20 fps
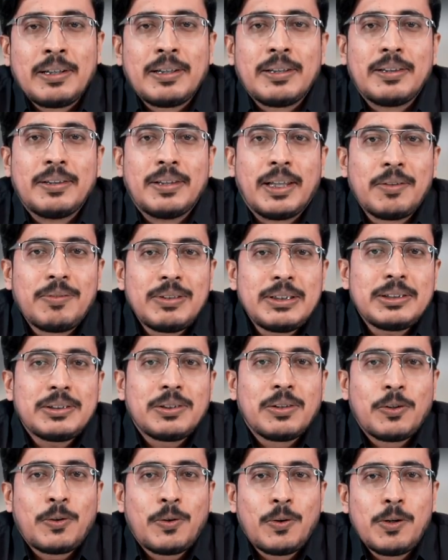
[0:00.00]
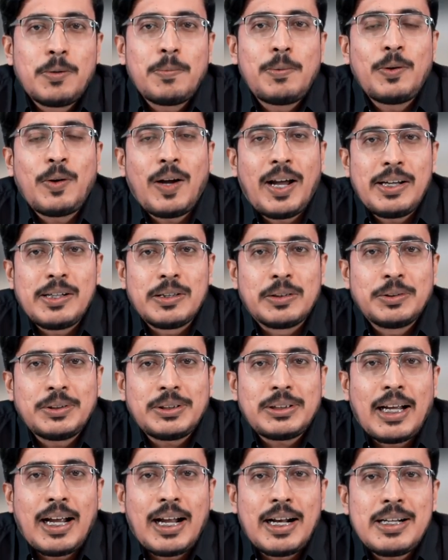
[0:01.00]
There was code blue
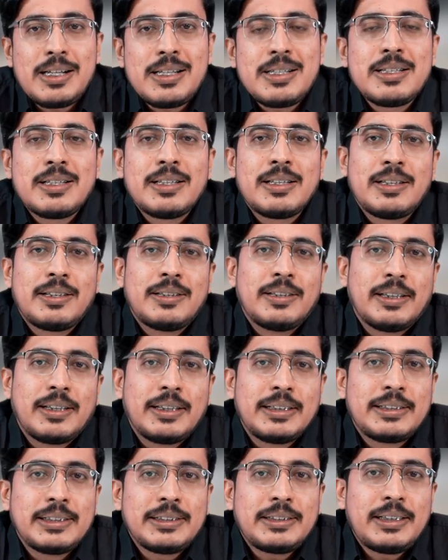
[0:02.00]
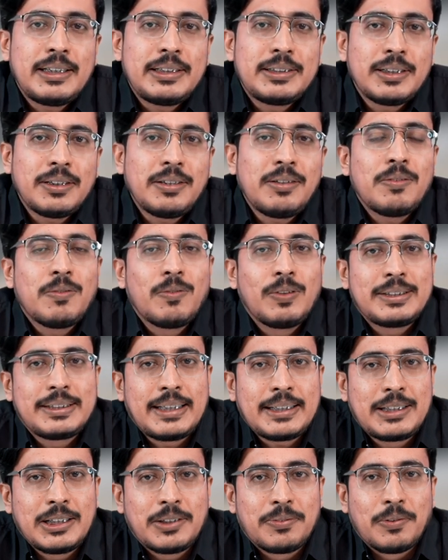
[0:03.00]
announced and the resuscitation was
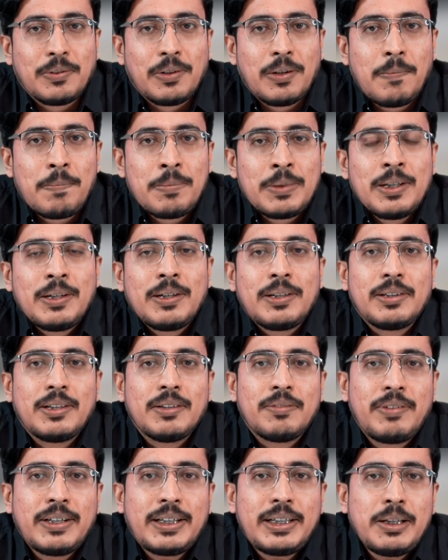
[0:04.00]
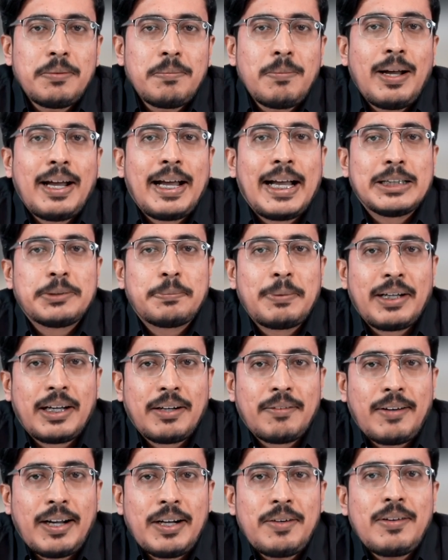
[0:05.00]
successful. The victim has been
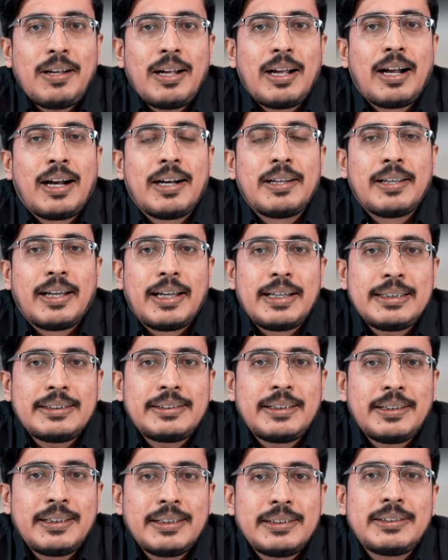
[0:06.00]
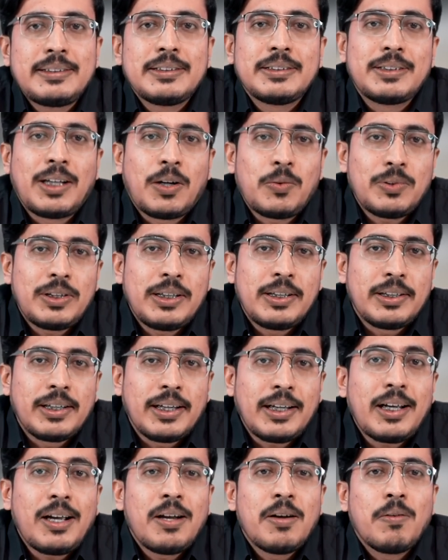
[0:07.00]
revived and the anesthetist is now
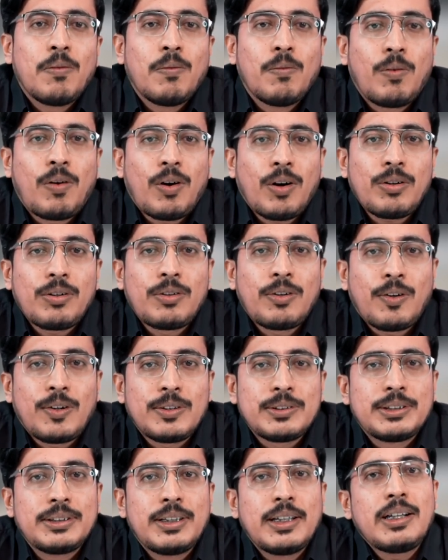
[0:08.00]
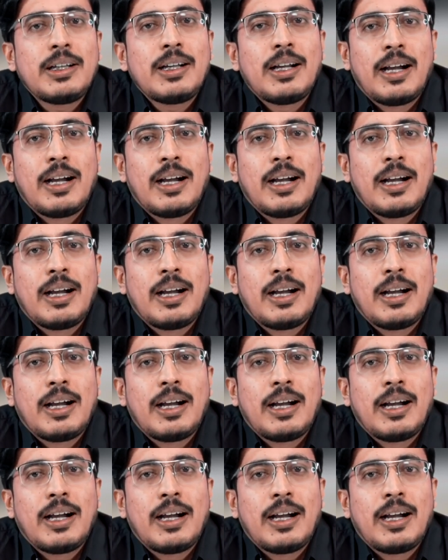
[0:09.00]
thinking what caused the